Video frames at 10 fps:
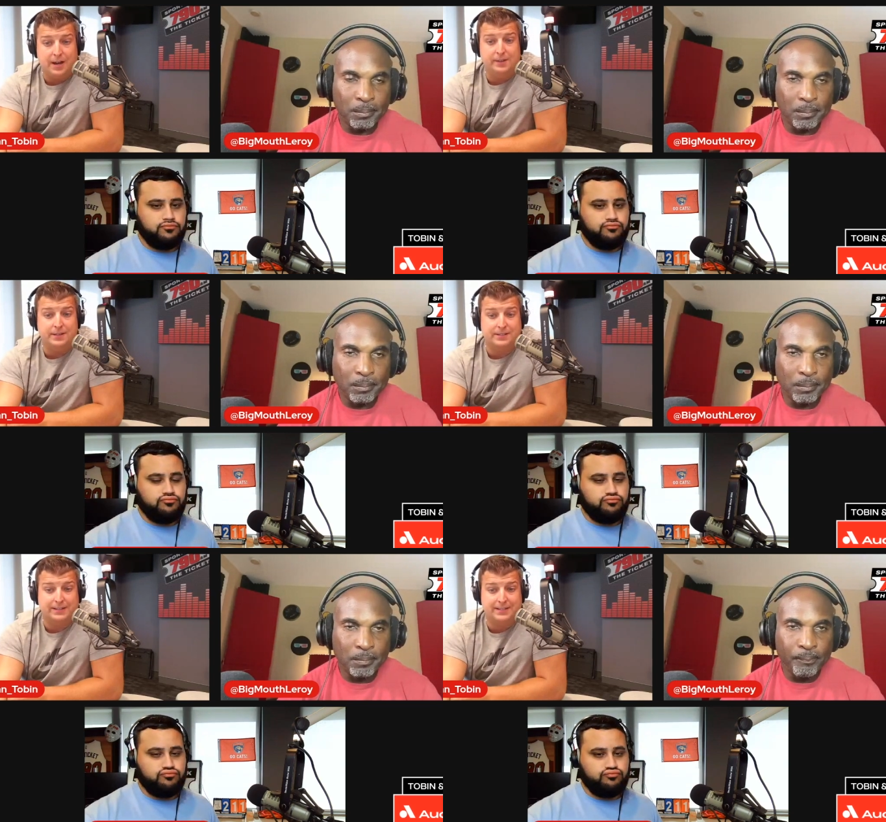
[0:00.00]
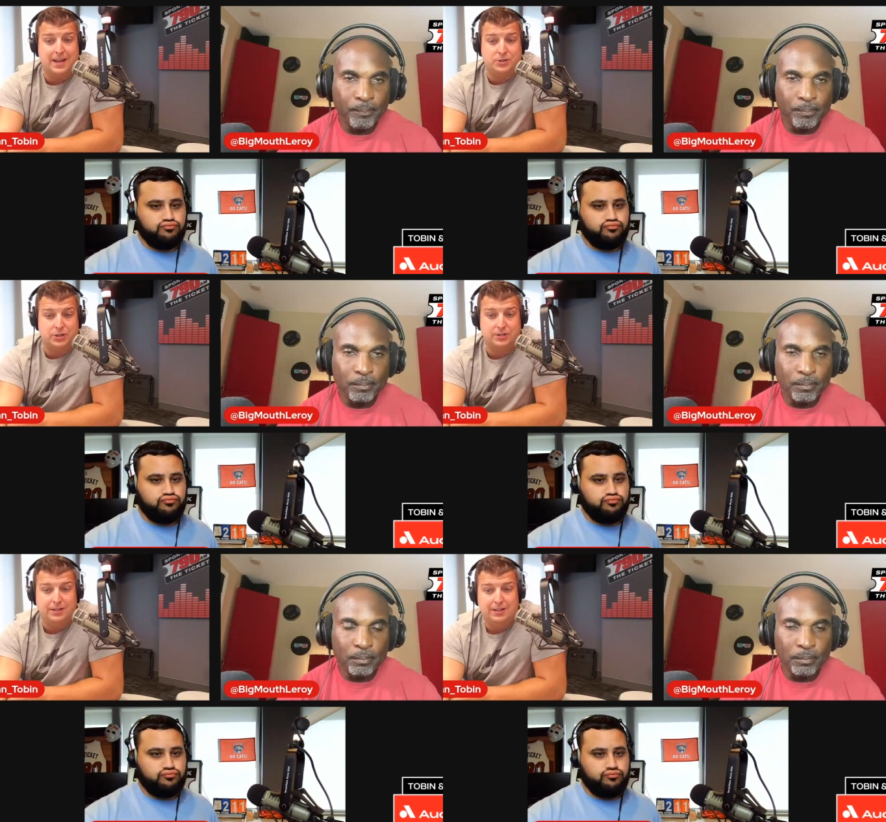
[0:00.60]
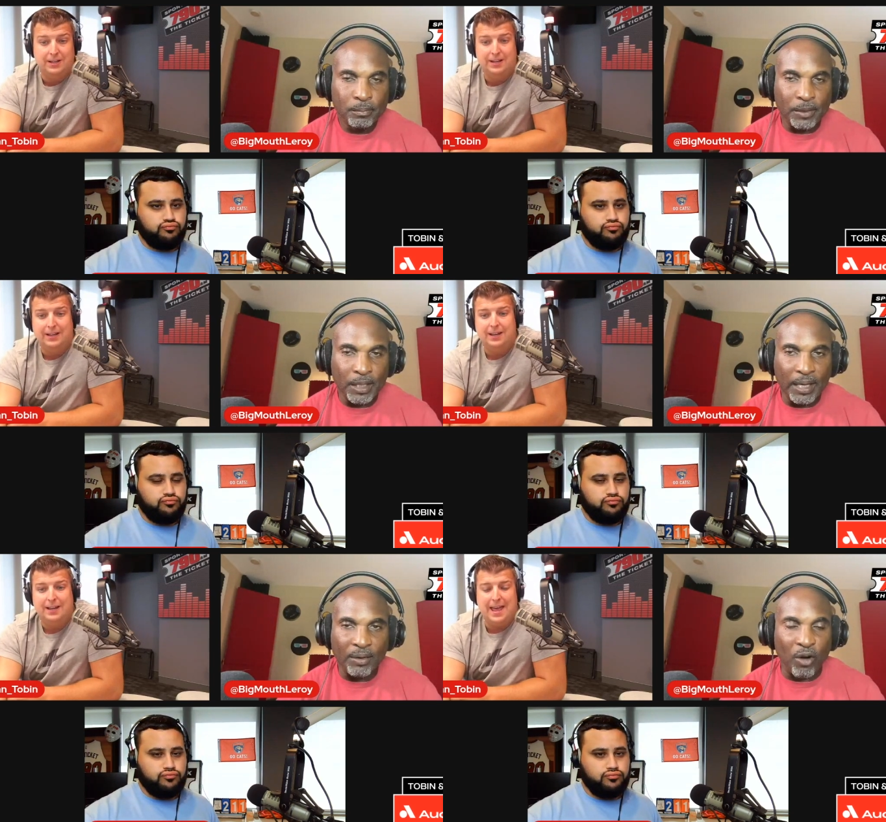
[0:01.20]
Speaker 1: this extension.
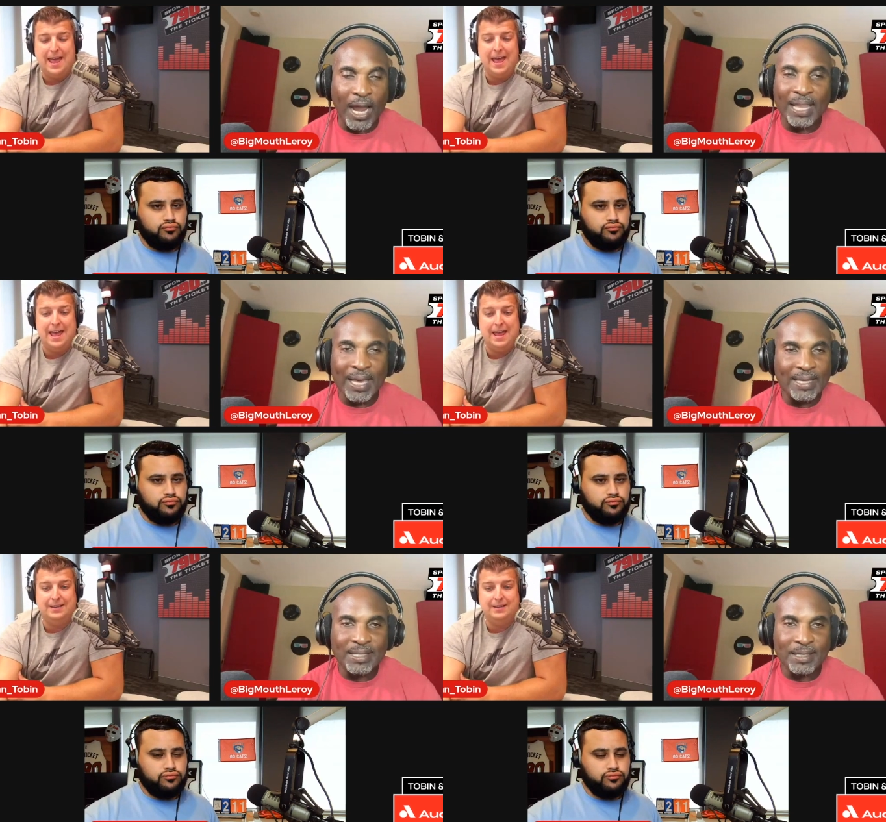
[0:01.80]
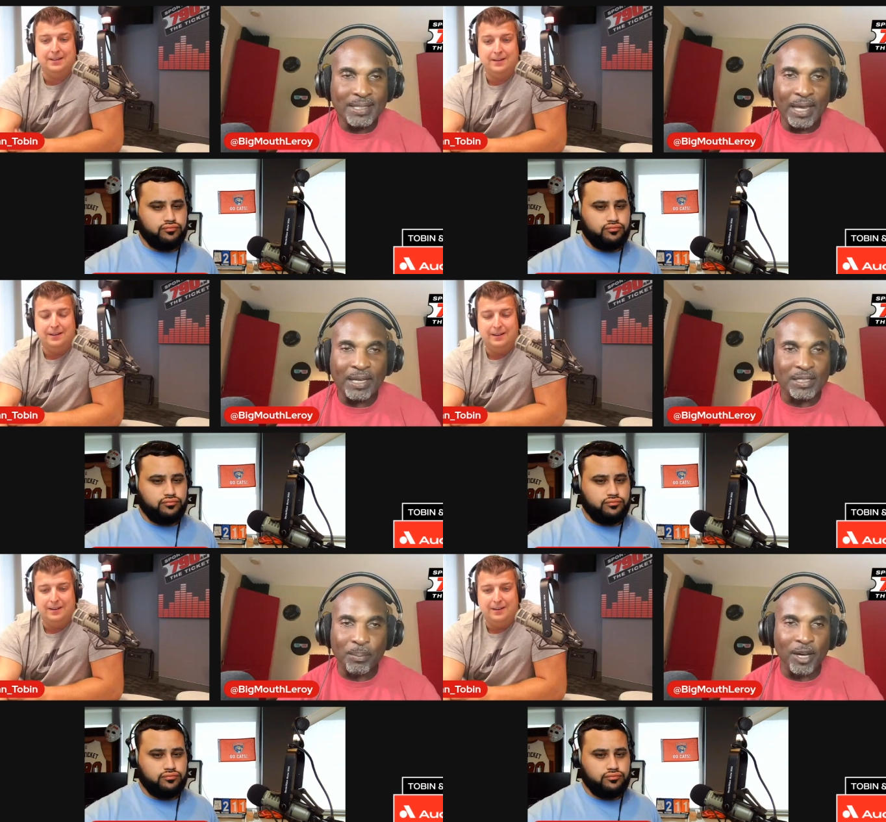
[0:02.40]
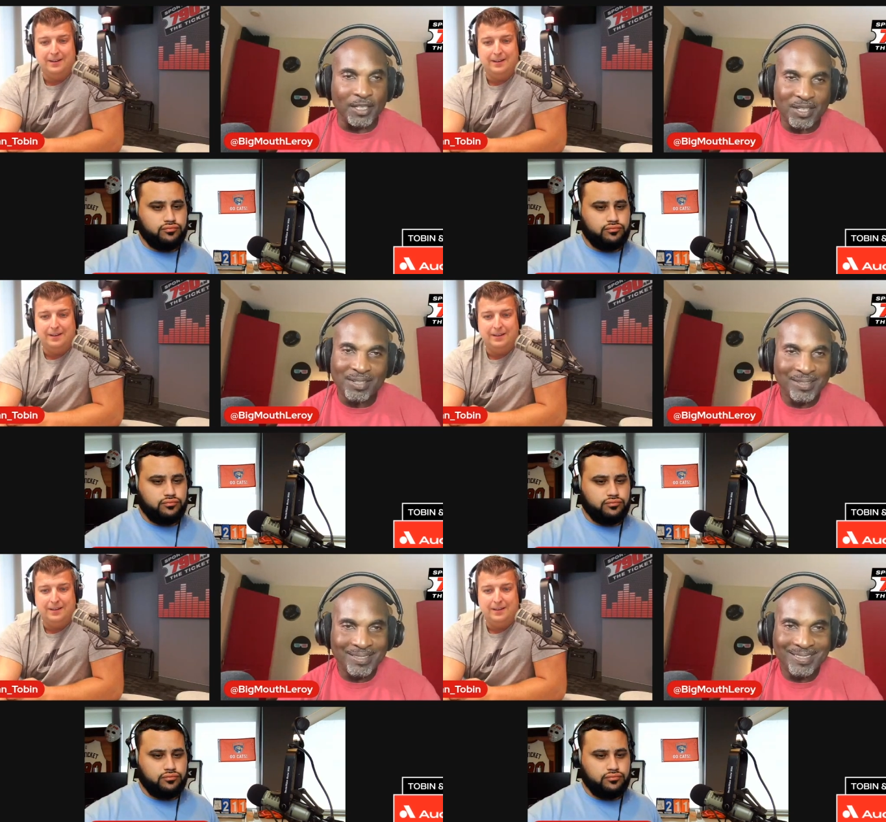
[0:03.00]
Speaker 2: And Riley and hasn't
Speaker 1: said as much.
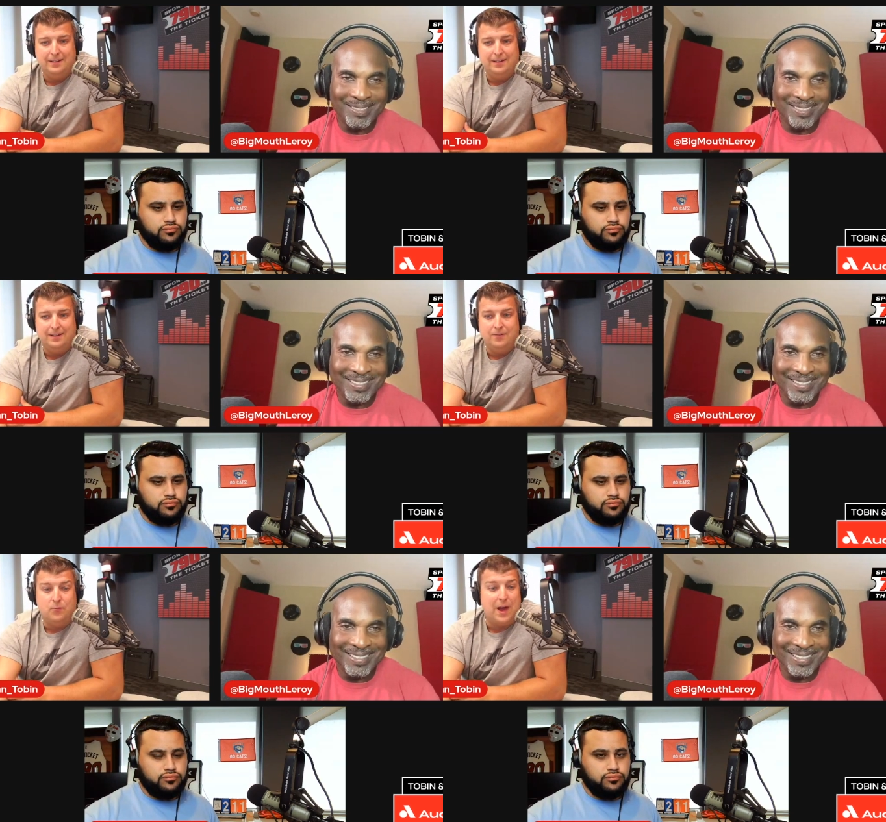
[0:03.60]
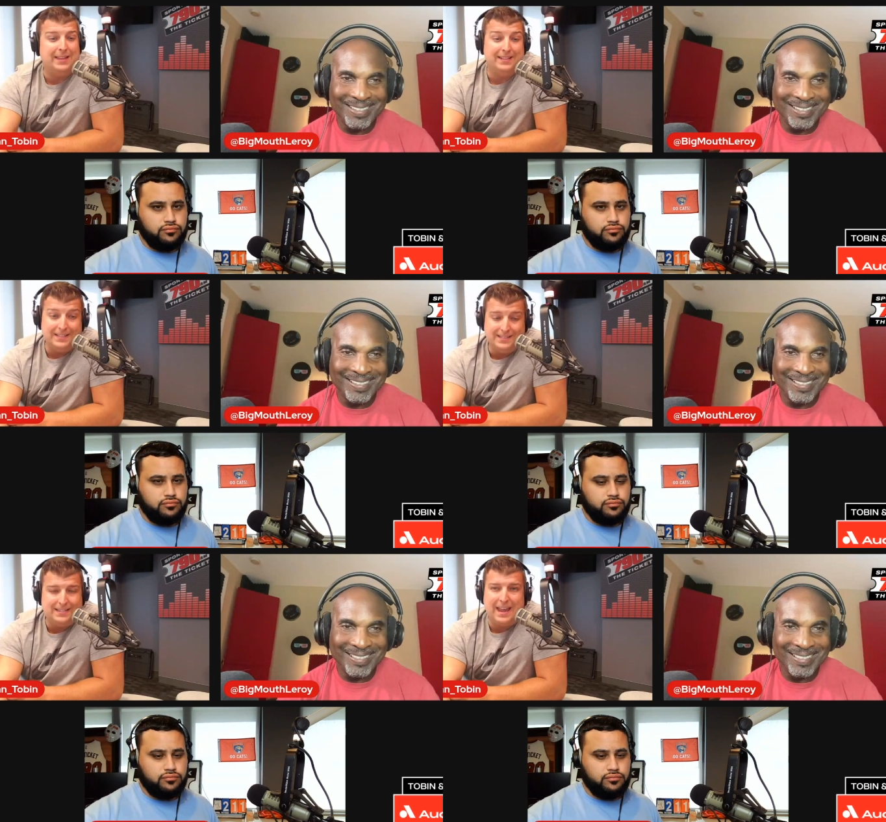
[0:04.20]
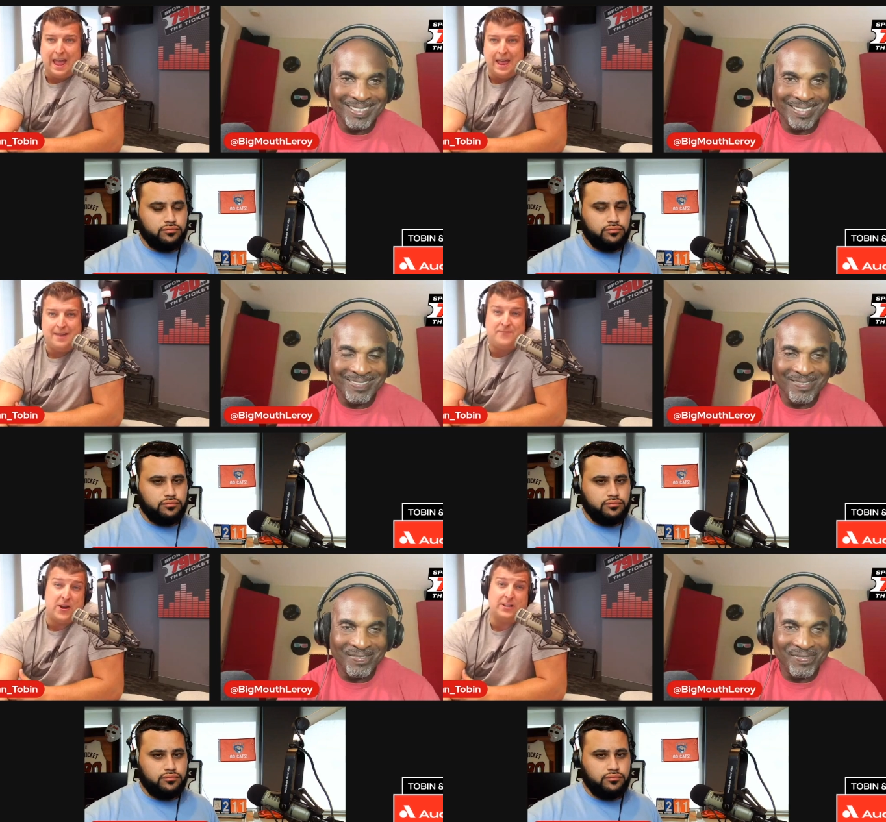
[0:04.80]
Riley didn't, yeah,
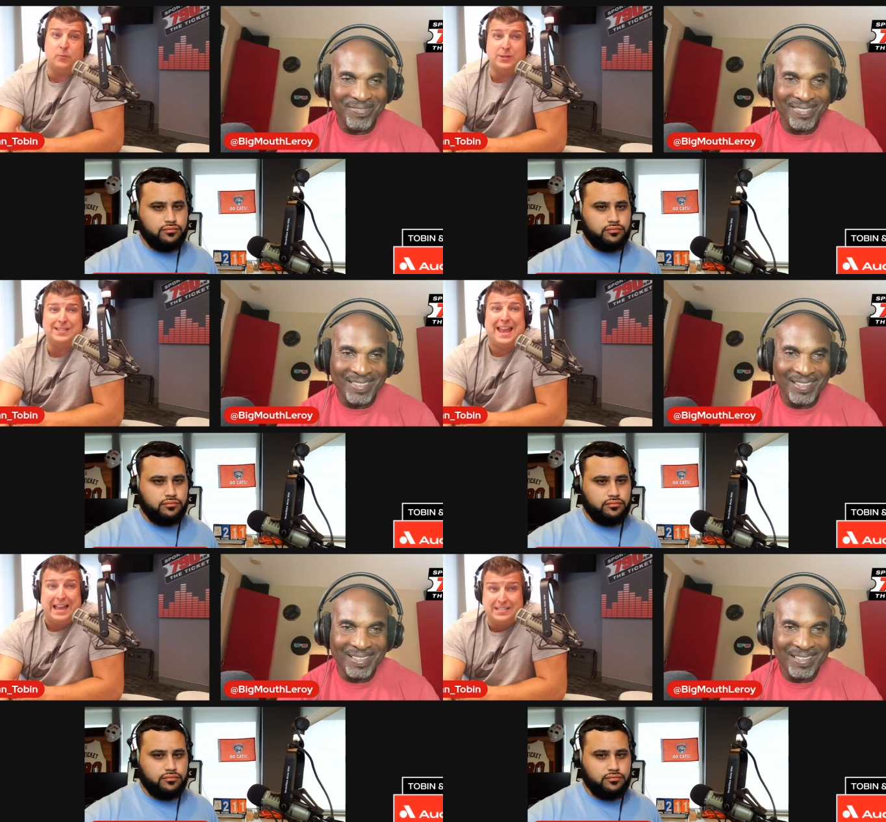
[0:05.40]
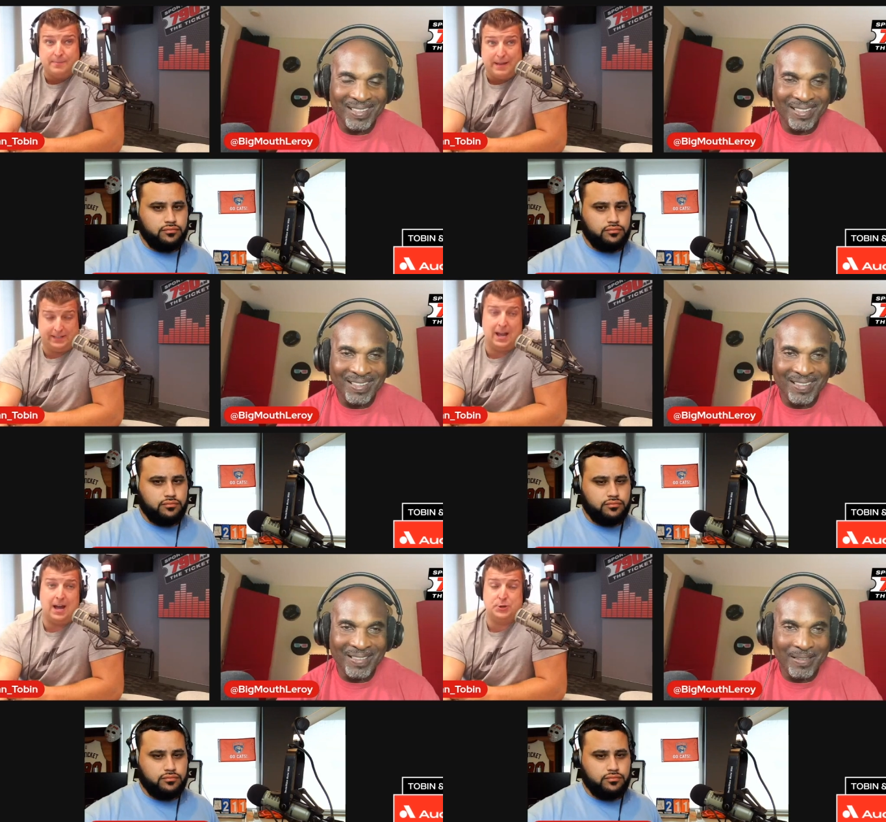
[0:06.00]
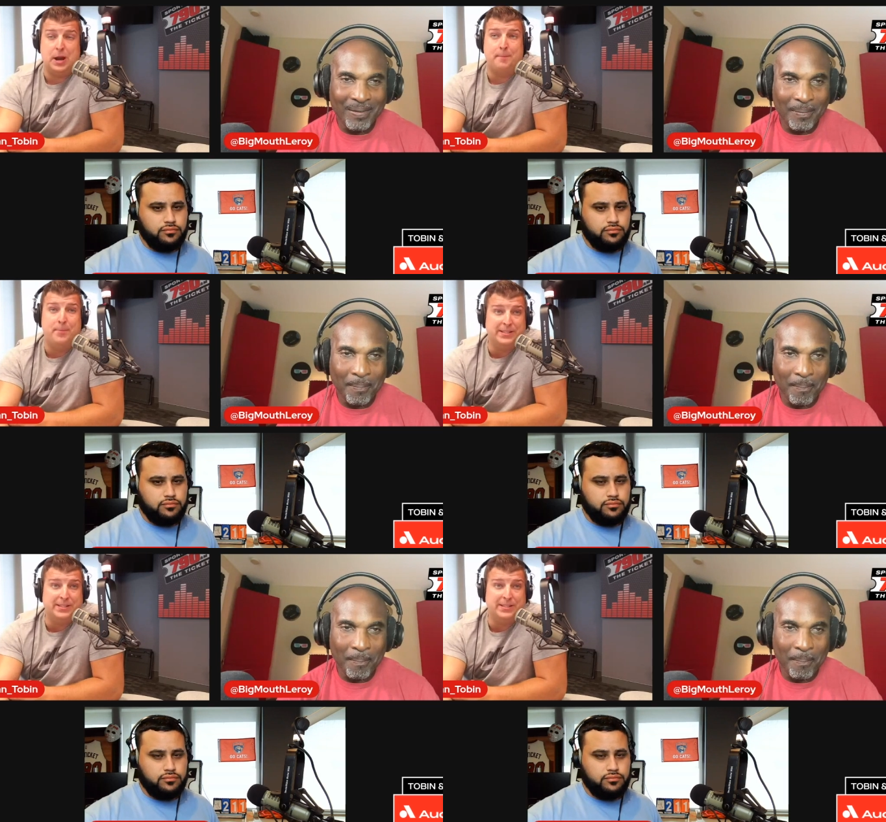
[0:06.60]
it fairly wasn't asked about the contract, but